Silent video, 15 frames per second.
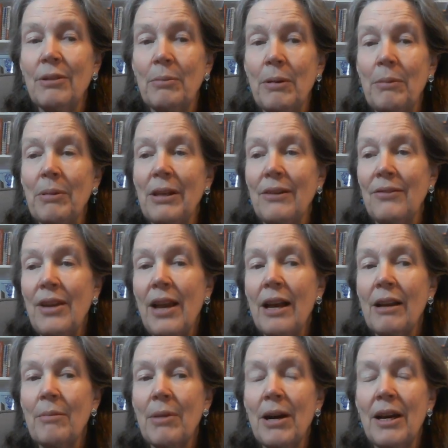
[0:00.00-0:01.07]
Republican of
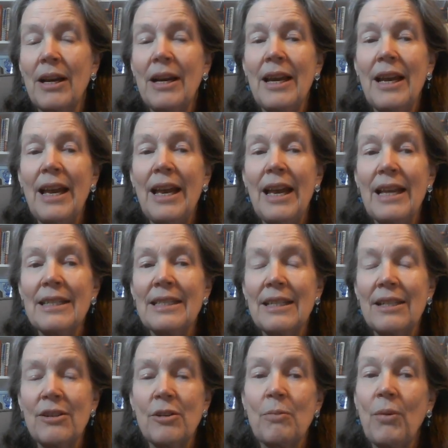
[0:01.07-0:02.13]
Yakima, and
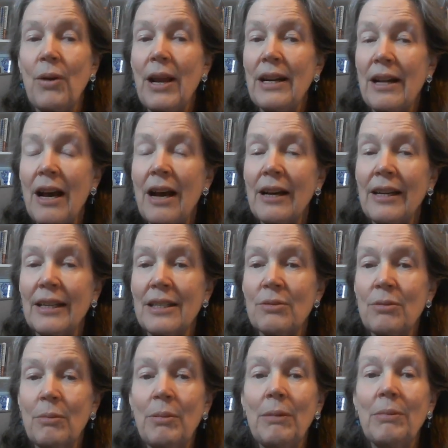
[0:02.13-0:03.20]
Senator Brad Hawkins,
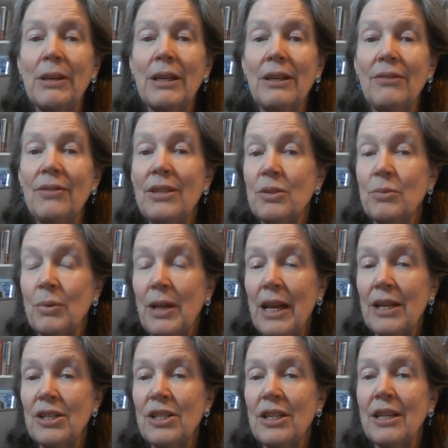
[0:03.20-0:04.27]
Republican of East
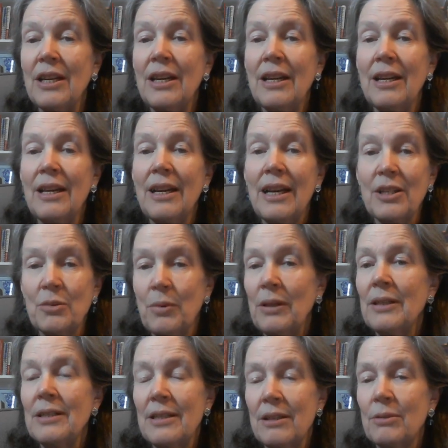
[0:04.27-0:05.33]
Wenatchee, as well
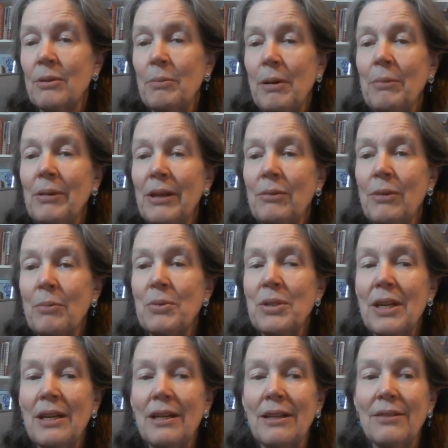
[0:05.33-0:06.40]
as their Republican
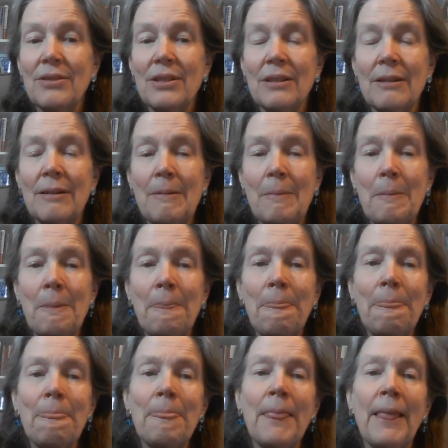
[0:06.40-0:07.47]
representatives.
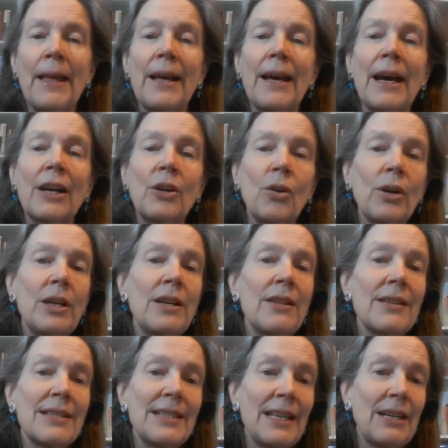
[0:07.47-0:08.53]
According to
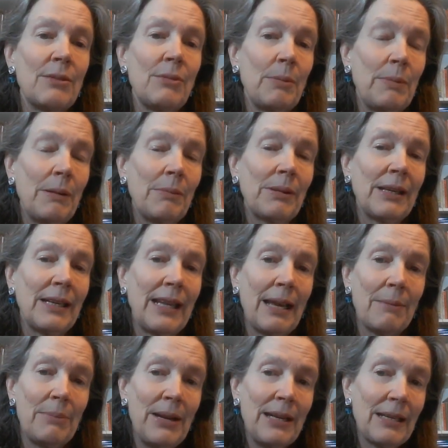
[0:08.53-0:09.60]
the Senate Republican
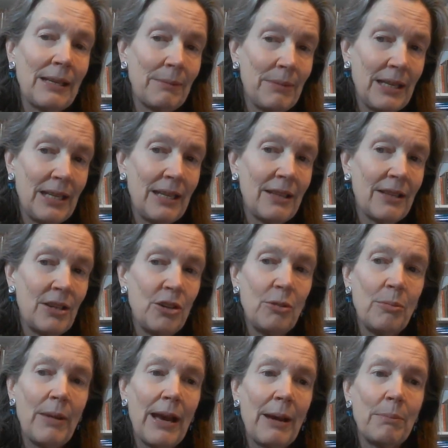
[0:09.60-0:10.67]
Campaign Committee, the new
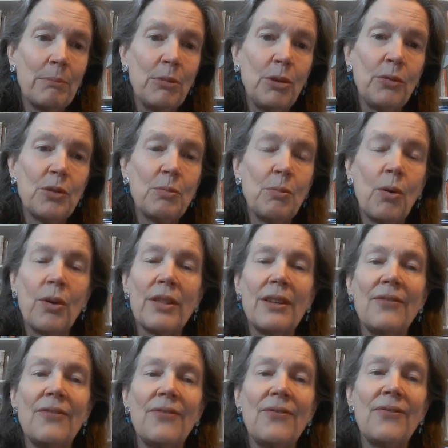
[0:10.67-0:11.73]
map moves more
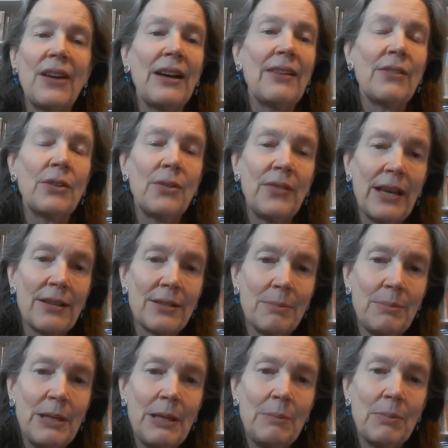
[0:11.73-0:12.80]
than 500,000
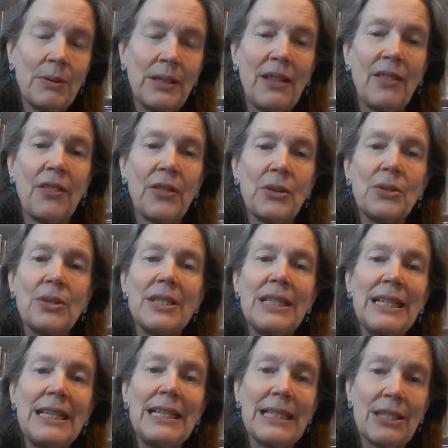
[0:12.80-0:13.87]
people in
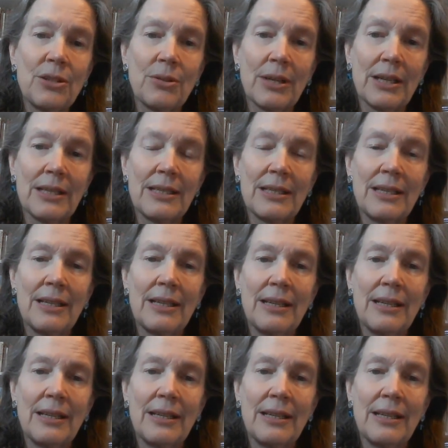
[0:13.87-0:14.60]
13 districts.